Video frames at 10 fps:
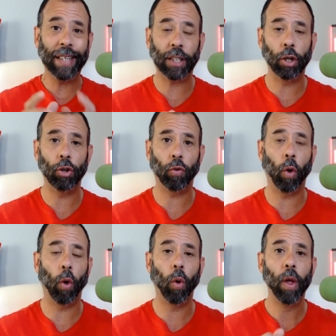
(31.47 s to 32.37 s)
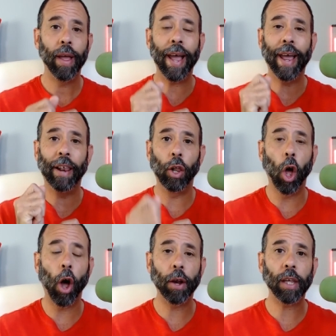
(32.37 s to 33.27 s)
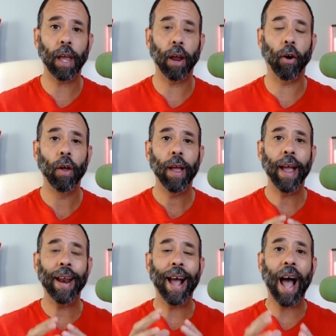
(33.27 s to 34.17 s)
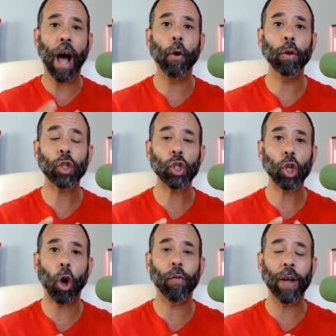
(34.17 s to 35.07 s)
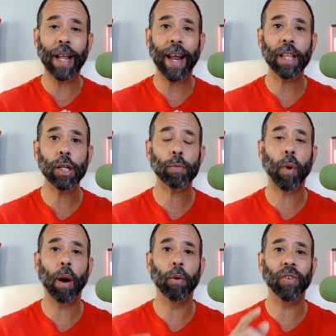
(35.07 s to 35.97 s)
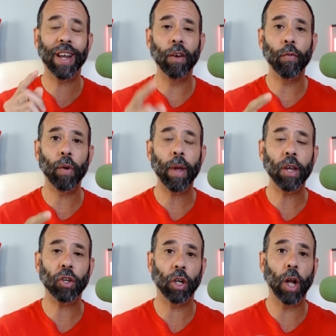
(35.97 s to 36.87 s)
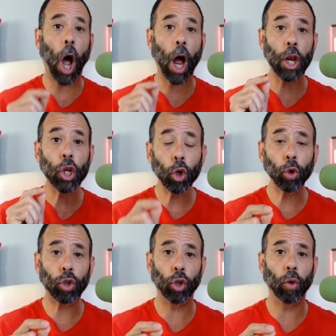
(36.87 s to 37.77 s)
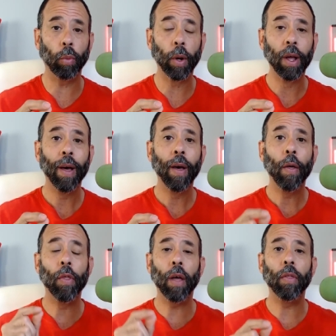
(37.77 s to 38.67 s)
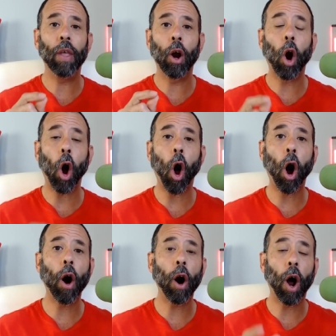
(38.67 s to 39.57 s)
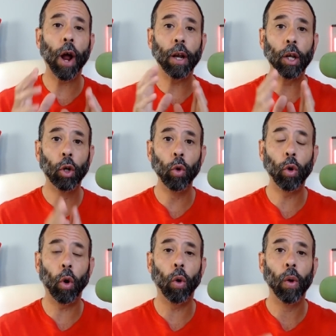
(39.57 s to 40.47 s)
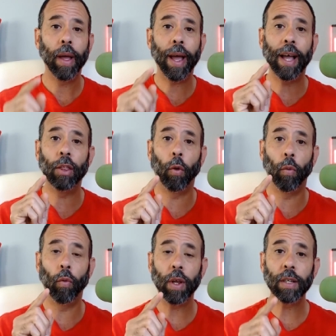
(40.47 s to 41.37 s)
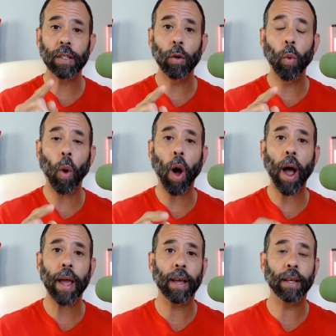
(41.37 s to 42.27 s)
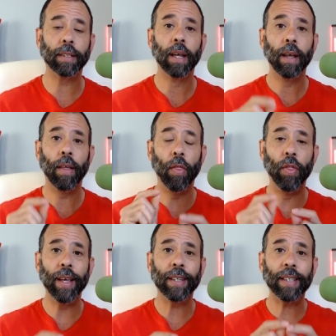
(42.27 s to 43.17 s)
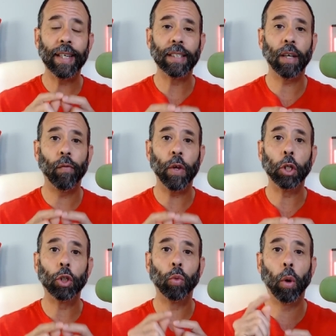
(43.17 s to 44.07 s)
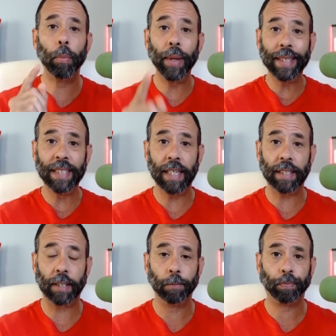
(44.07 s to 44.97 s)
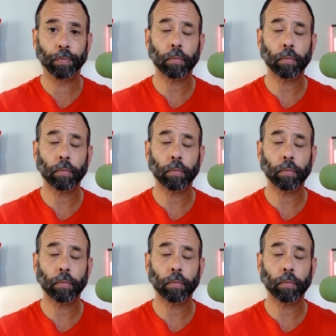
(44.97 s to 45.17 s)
pest control and lawn care and how to solve a lot of these problems and information on YouTube than there are on Google. And the reason why is this is a visual business.